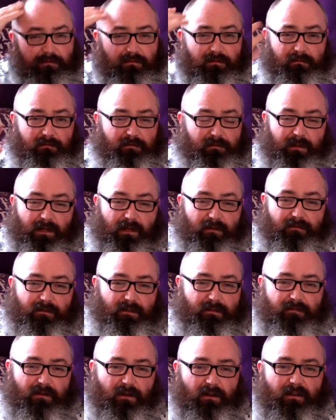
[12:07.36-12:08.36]
one was
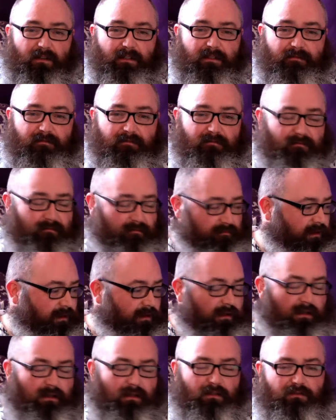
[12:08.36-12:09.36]
perfectly fine.
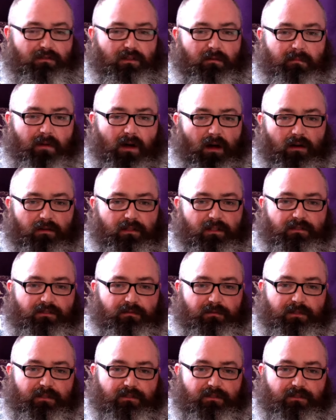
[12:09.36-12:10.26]
Tom Hardy's always